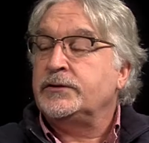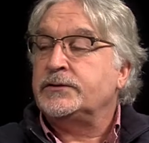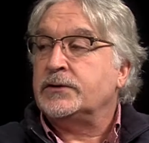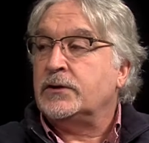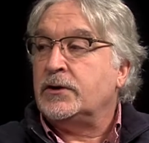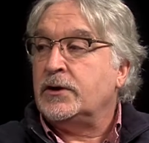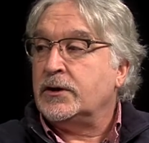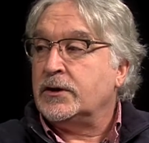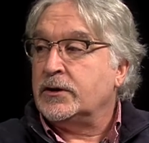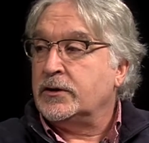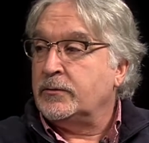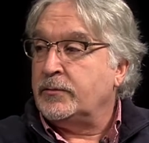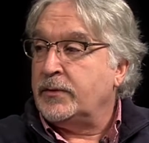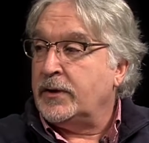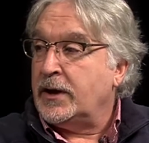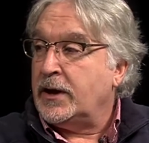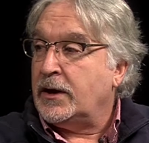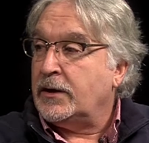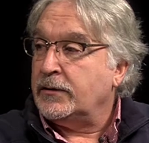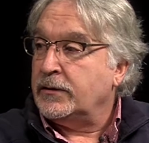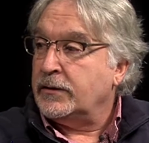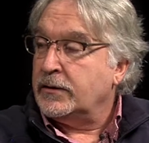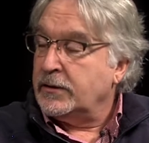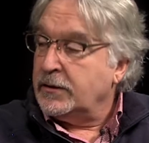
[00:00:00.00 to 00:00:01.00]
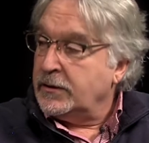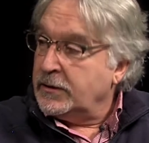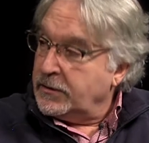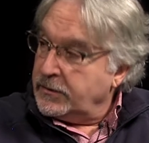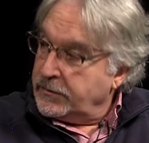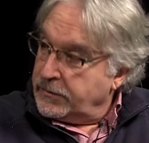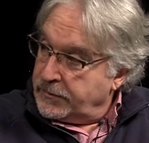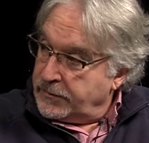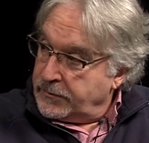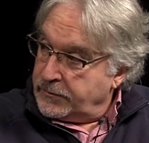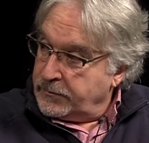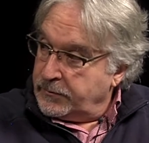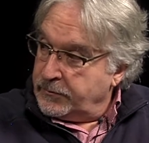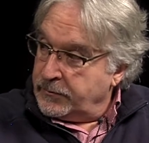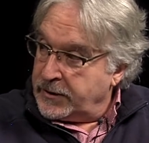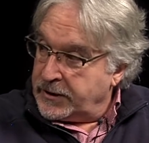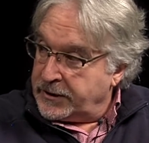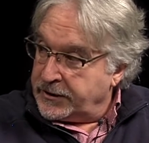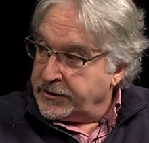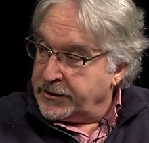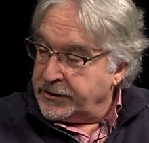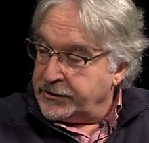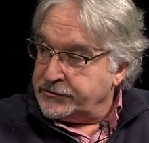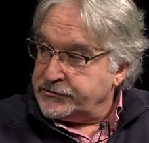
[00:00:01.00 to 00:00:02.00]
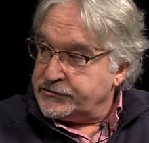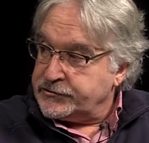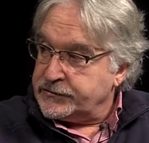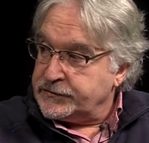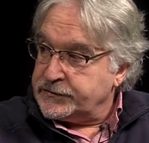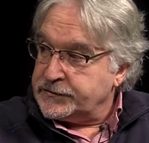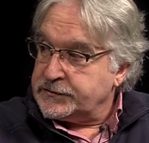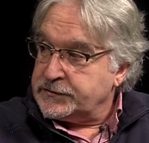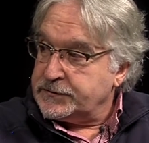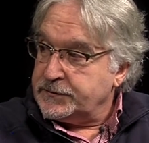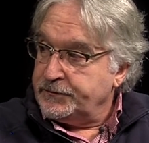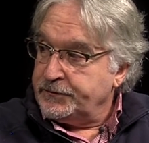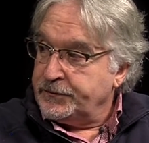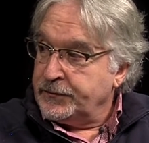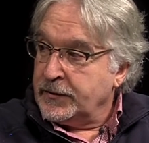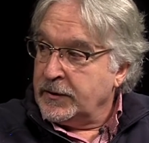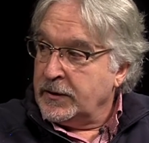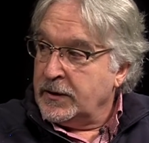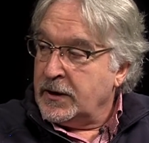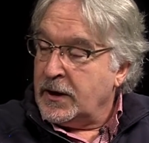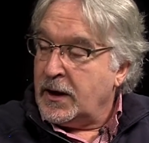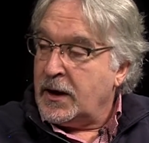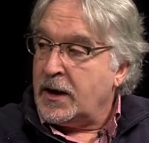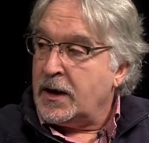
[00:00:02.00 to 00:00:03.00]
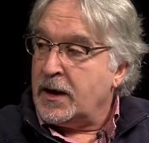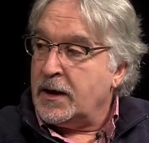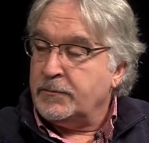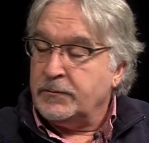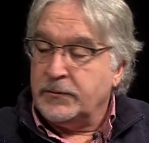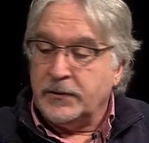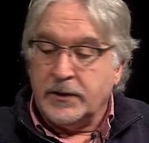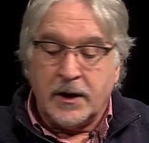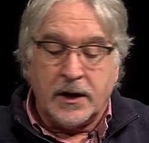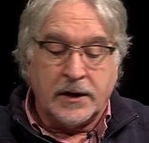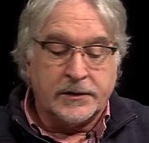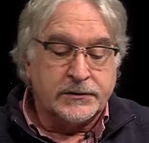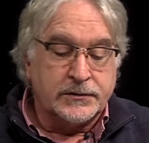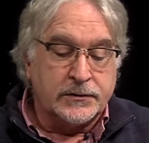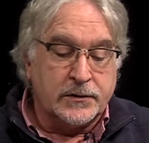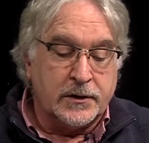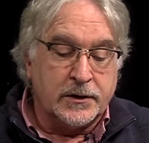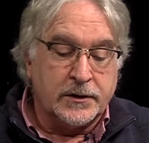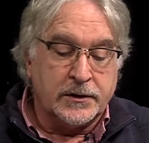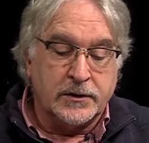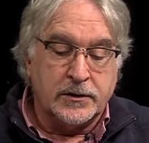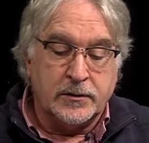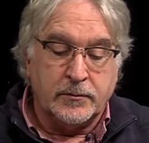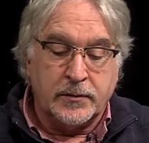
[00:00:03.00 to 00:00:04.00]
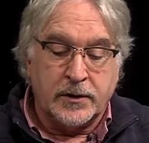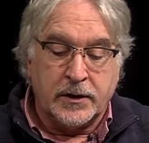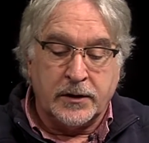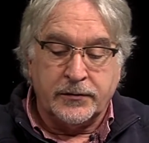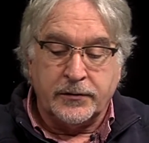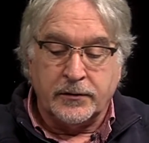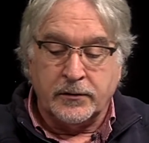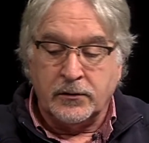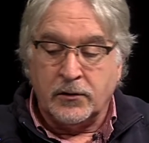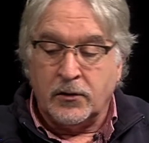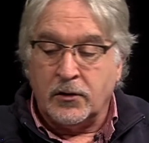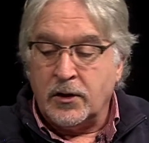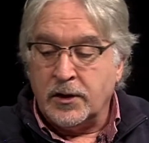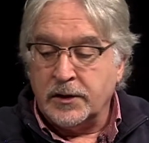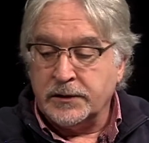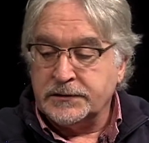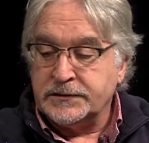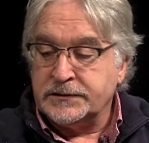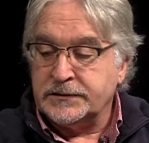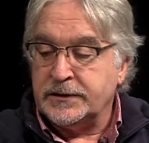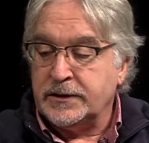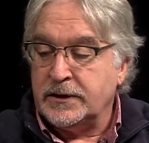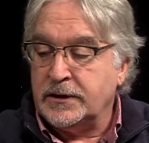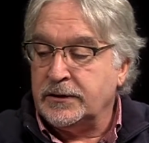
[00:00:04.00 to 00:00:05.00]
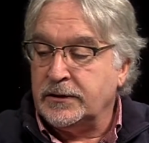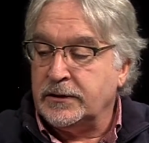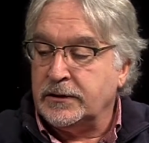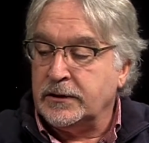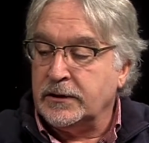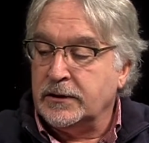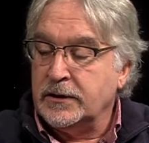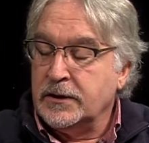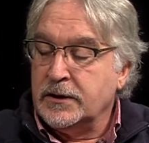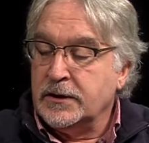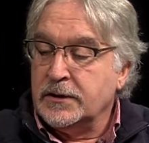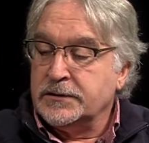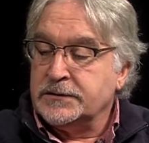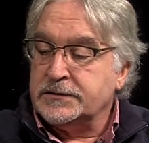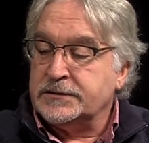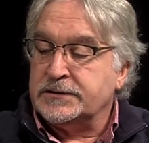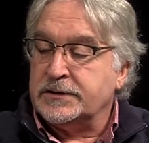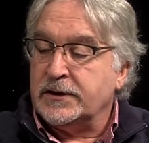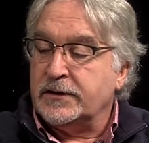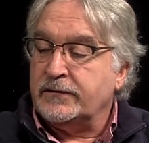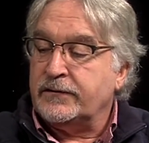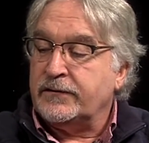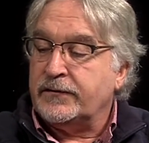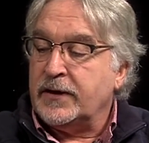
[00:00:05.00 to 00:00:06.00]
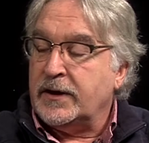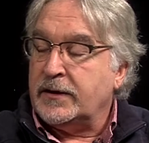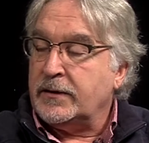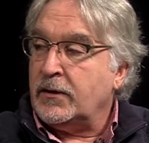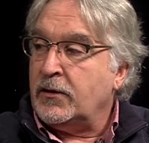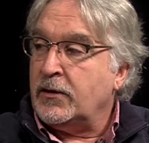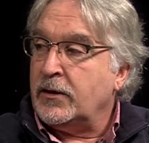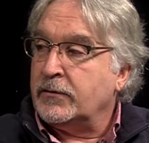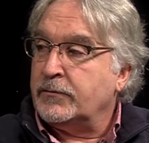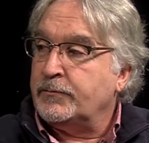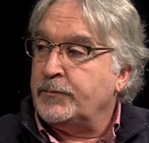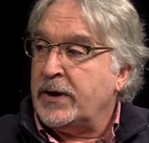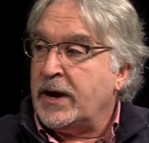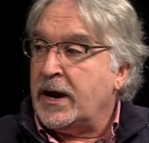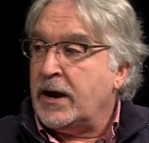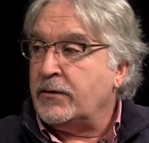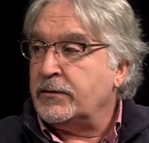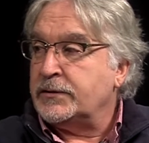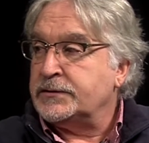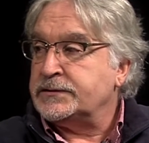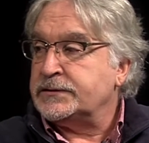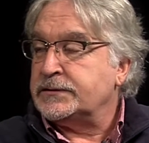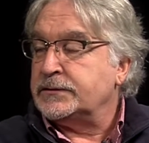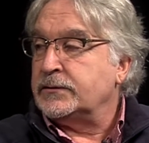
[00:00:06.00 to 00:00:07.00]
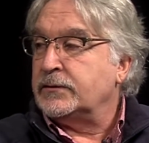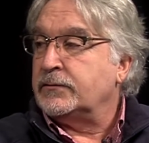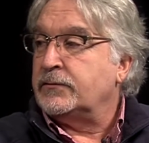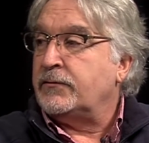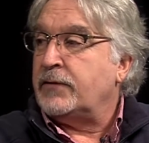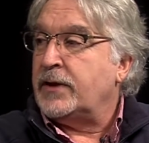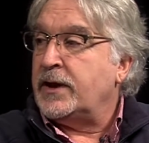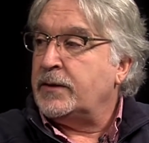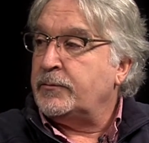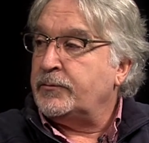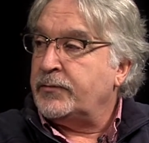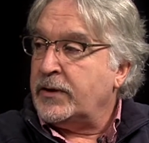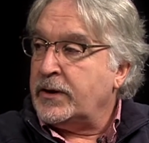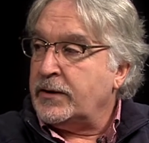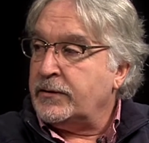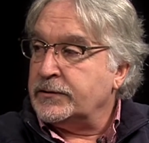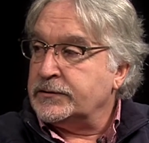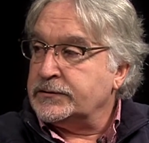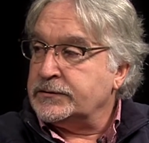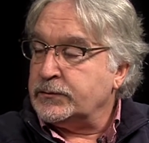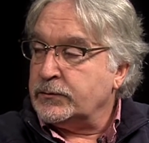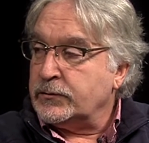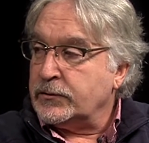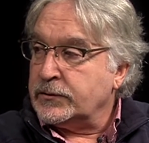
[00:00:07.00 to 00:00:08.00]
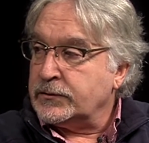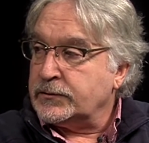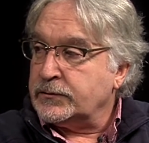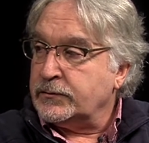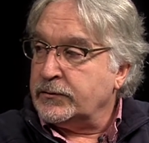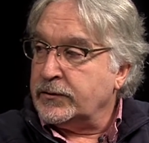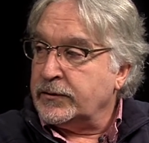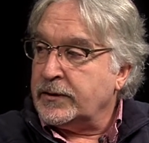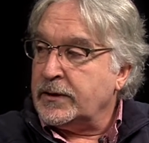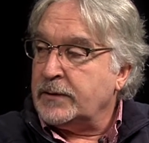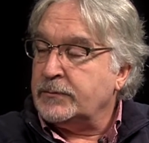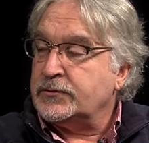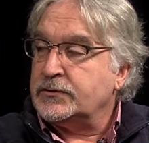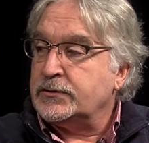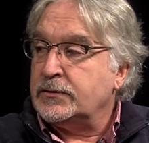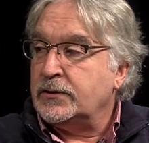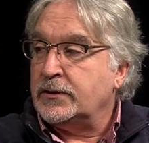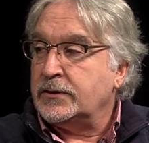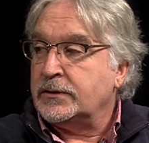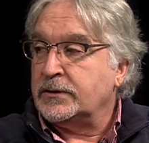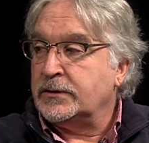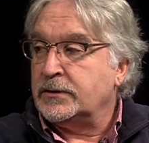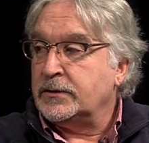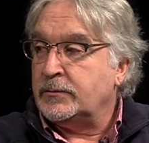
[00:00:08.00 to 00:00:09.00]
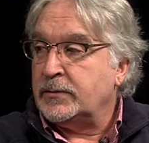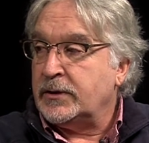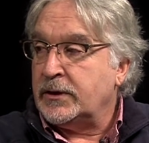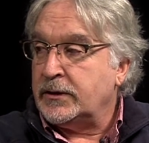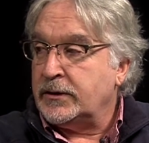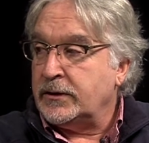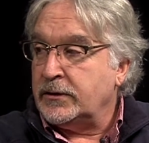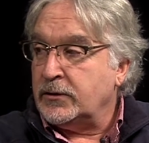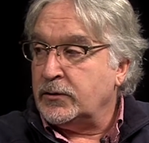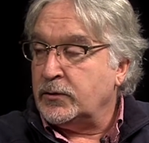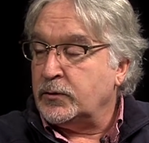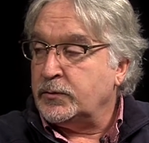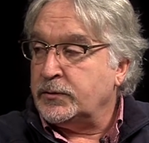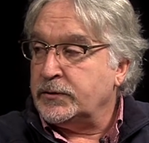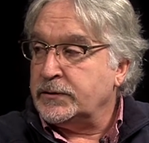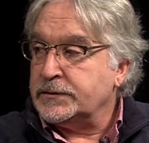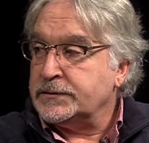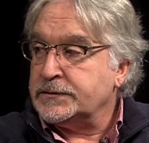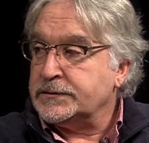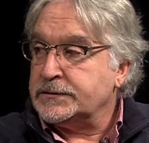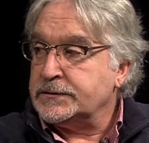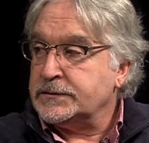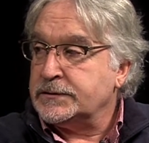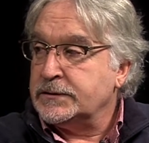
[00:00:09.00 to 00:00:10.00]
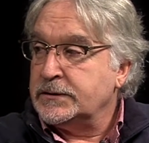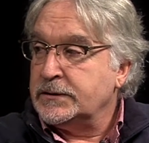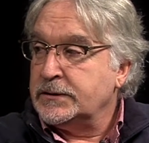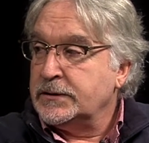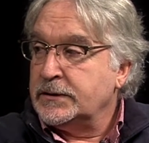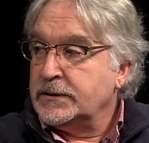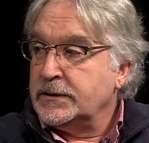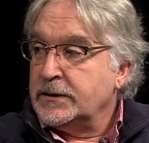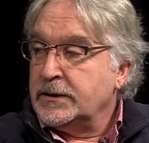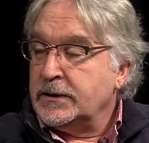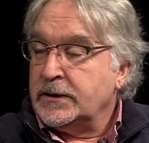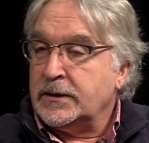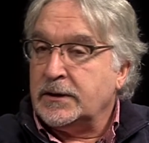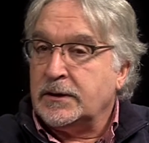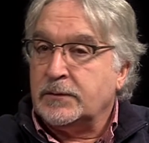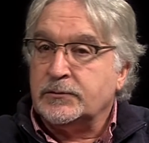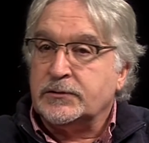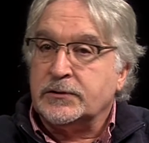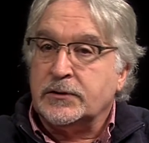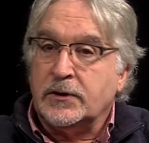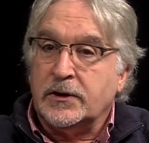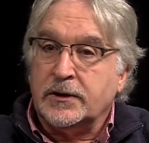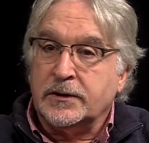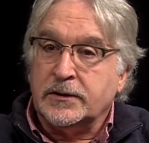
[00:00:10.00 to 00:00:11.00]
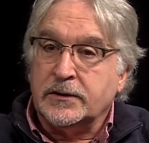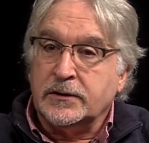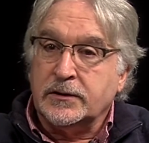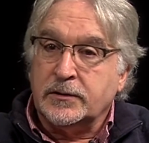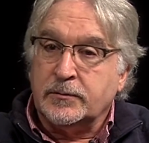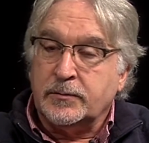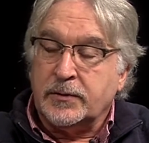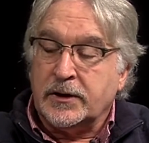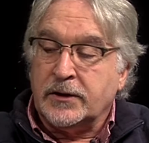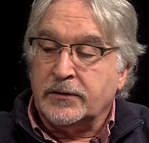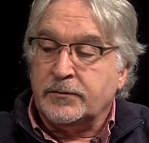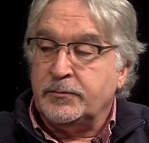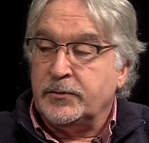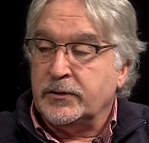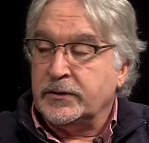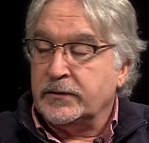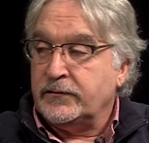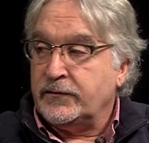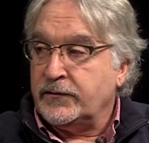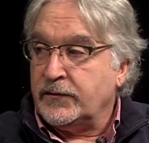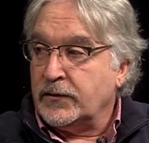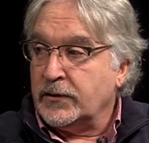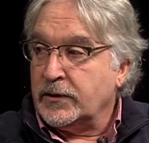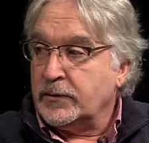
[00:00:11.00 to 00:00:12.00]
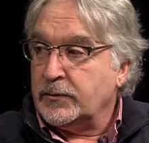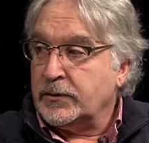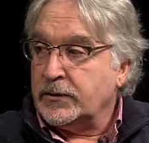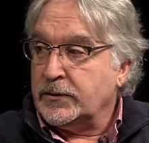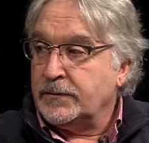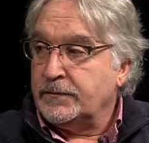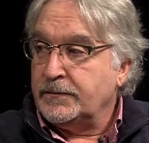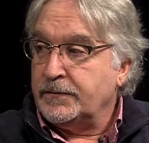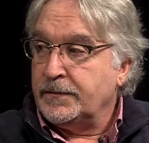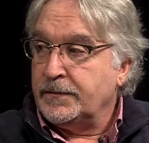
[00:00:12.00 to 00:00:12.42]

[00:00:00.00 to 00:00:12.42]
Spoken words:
talk about medications. I'm not talking about the long-standing stuff that our parents and grandparents worked with. I'm talking about the opiates, and I'm talking about big pharma.